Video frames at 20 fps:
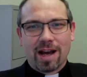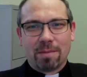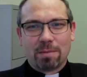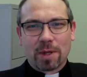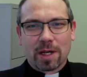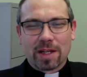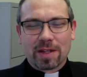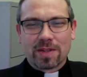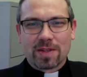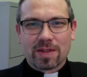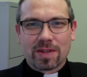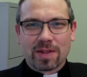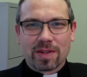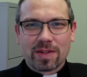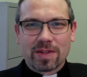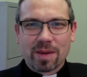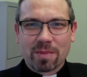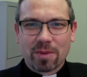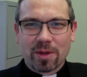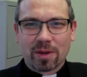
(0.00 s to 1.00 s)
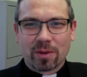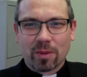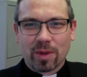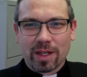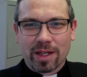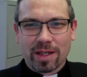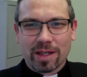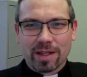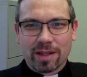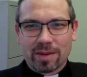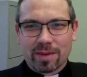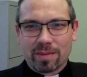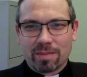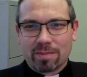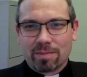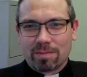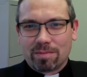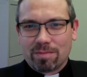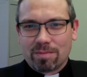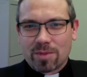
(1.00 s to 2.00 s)
but it's something we
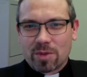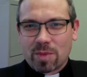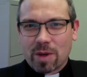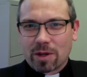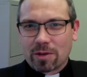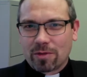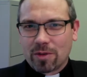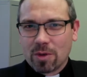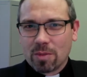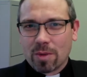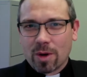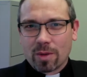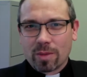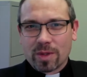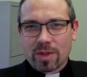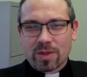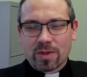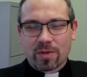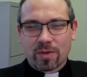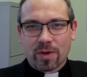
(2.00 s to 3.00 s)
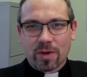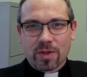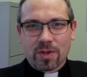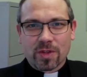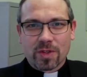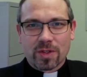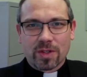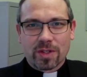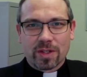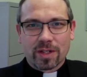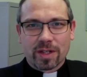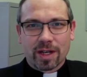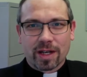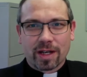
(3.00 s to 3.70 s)
spend a few moments first